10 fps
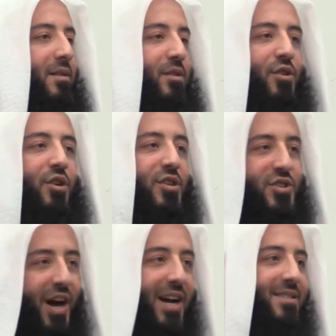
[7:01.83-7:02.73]
you know,
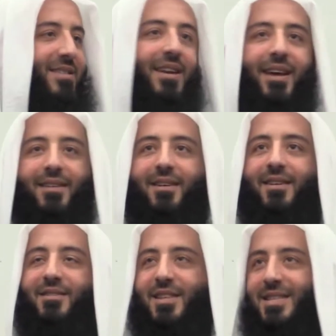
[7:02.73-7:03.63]
science
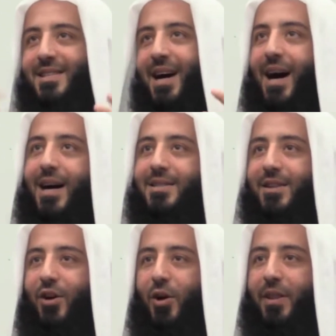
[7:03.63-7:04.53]
and the stars
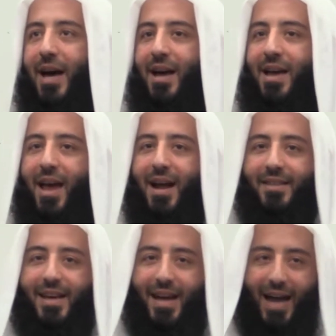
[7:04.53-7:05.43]
and all that.
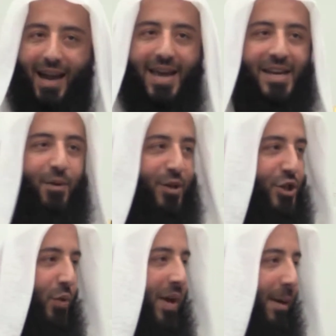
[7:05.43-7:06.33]
And then a lady was
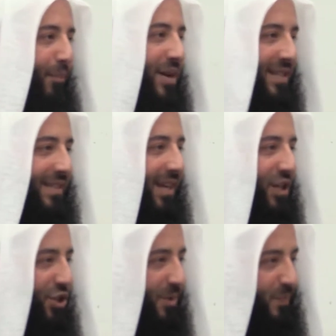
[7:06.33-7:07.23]
doing a
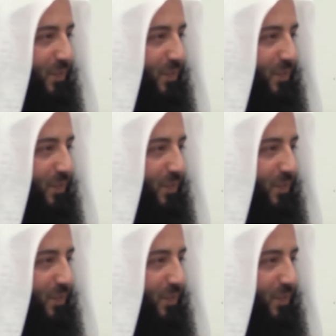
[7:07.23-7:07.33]
presentation.